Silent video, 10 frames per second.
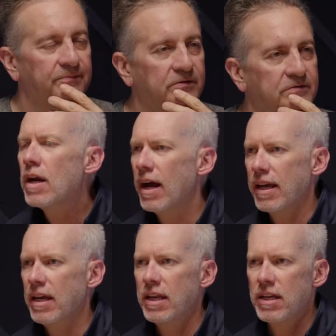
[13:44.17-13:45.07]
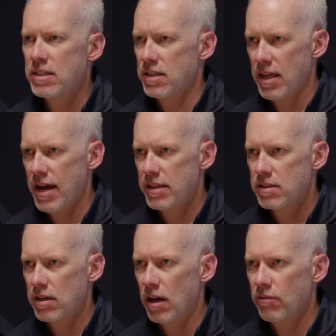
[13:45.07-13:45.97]
We're not getting to that
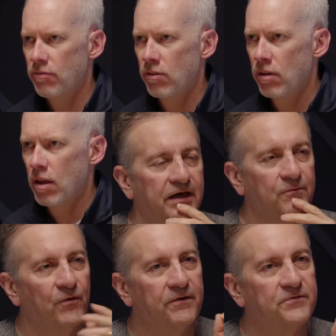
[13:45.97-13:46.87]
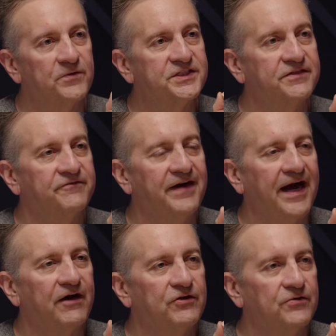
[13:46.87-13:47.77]
stuff. And what's the
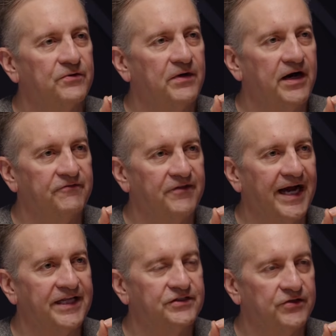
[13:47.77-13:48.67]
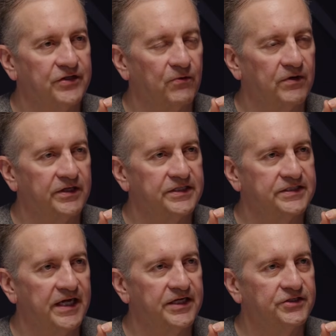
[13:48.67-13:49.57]
value of that to the
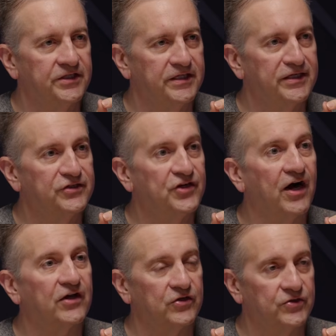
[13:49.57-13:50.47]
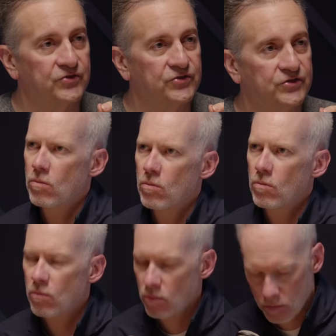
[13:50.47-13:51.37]
organization in dollars
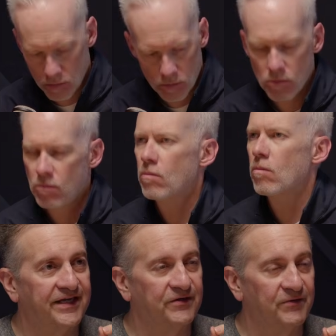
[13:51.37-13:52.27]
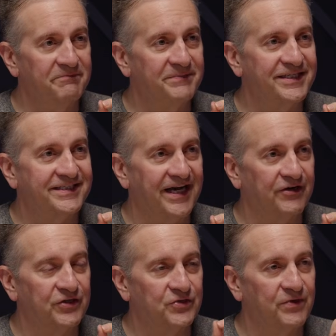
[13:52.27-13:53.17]
for the fact that we missed
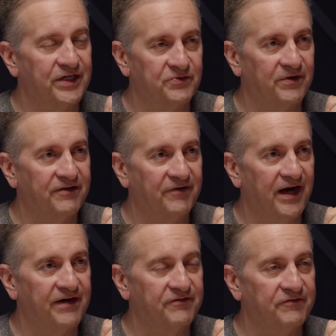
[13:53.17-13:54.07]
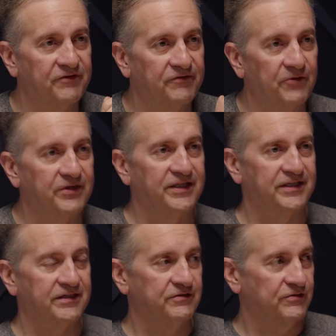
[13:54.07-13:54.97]
out in 2025 of devoting
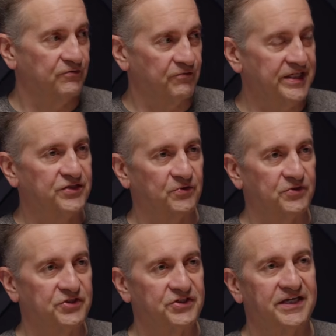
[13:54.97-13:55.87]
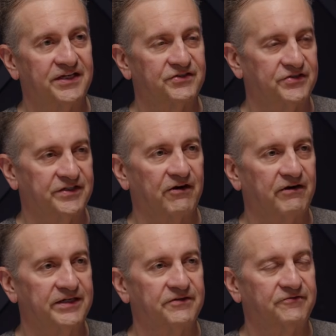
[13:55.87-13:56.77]
the resources
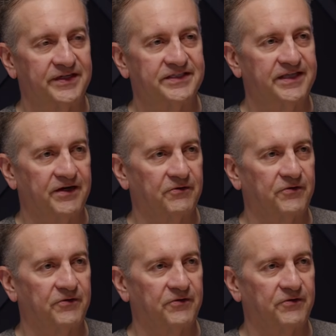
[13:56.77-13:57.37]
necessary to fix that other